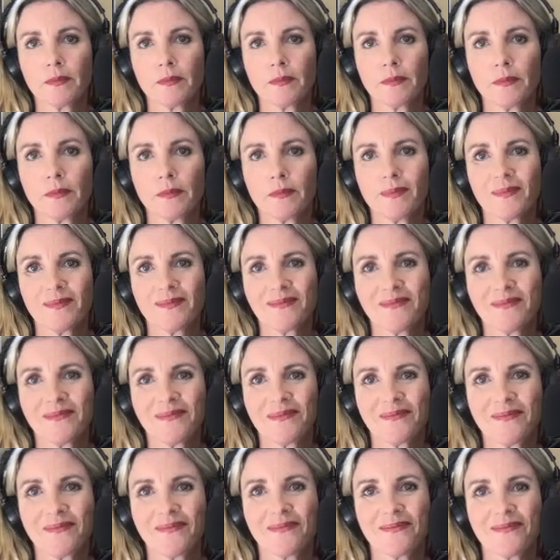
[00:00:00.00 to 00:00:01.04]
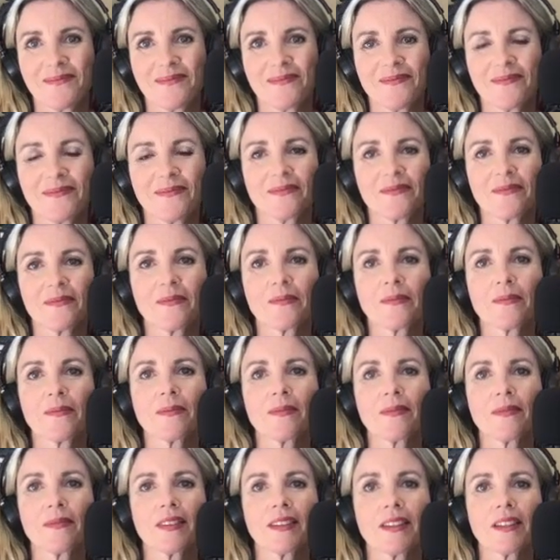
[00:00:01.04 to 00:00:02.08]

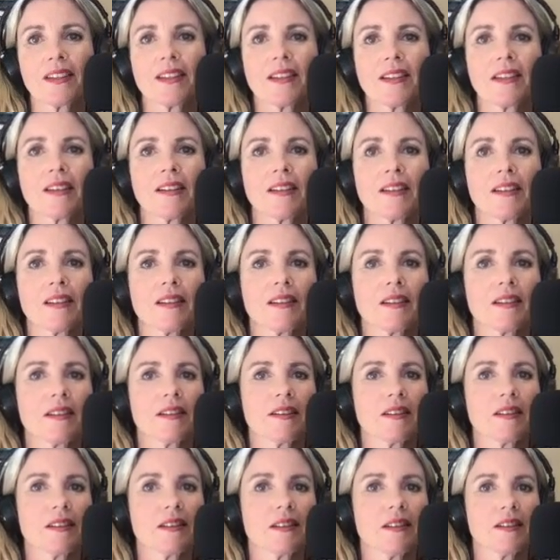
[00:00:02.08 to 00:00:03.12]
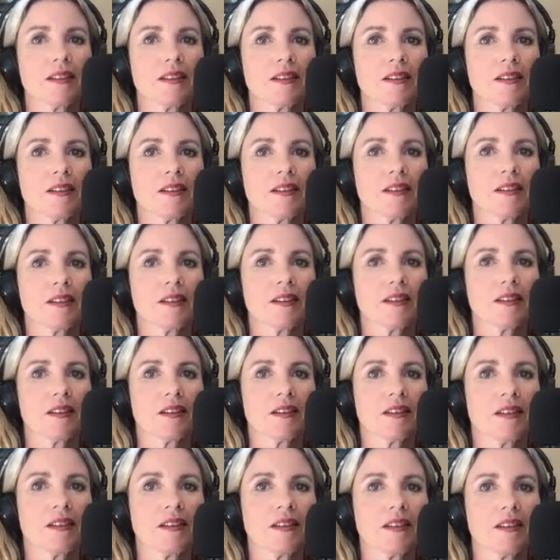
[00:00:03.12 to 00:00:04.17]

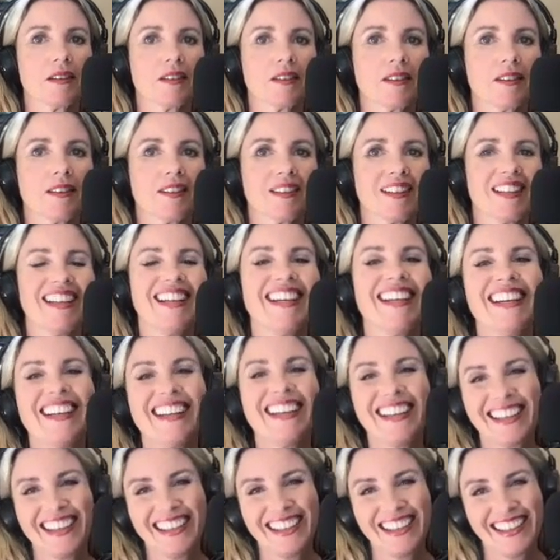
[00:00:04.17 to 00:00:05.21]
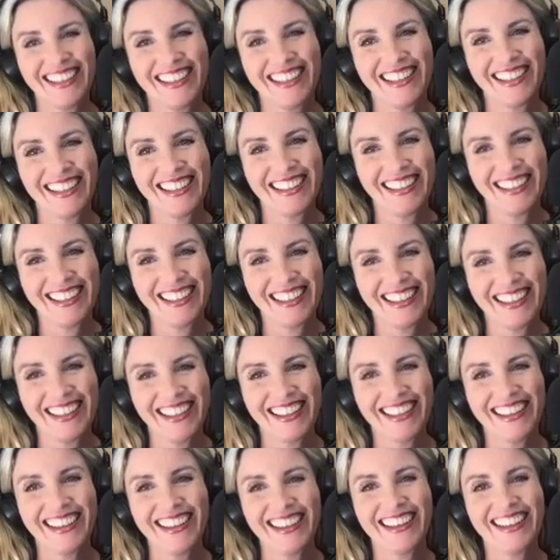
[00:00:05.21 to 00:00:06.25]

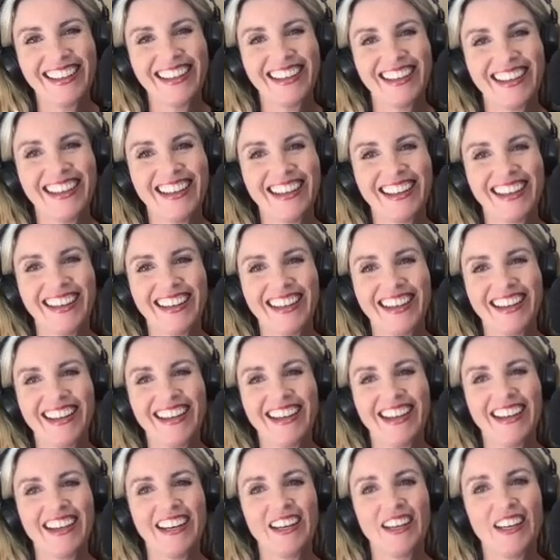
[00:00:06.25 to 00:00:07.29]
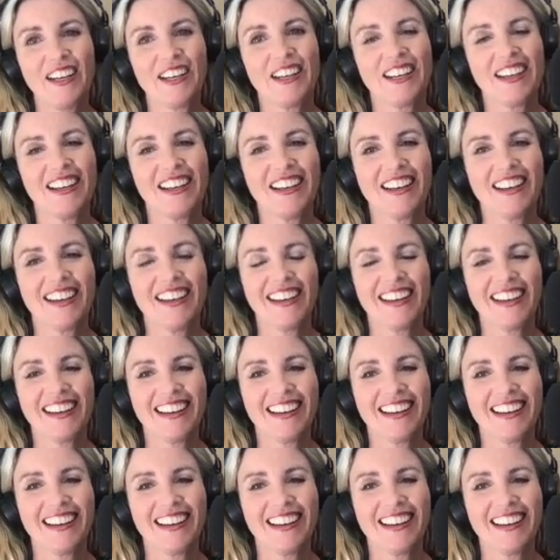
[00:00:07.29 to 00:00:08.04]
The person shown says nothing.